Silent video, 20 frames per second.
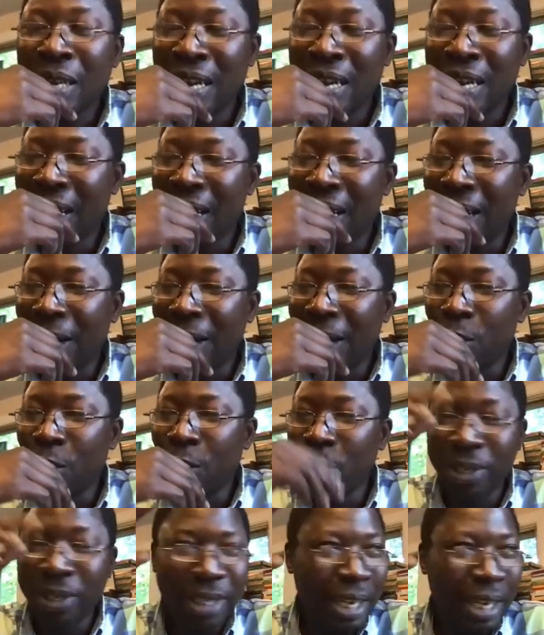who
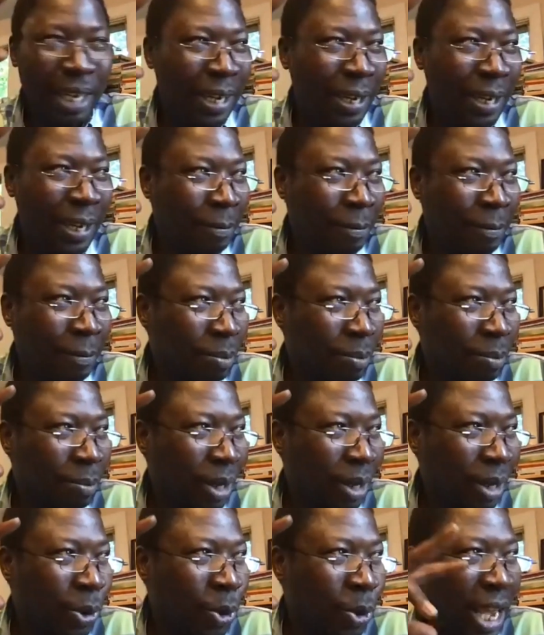was
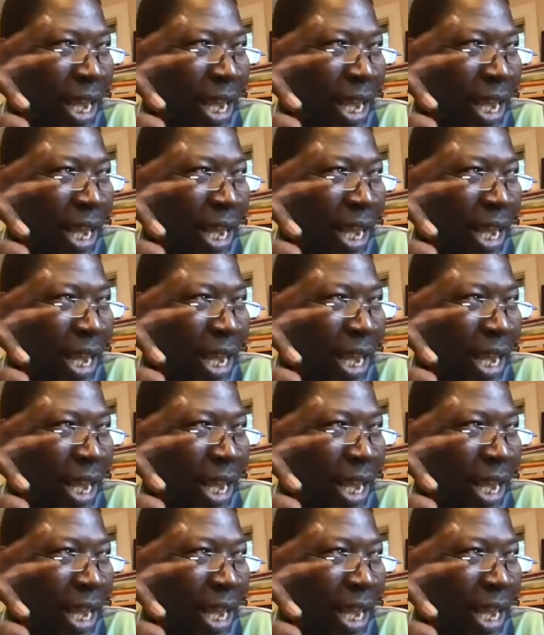who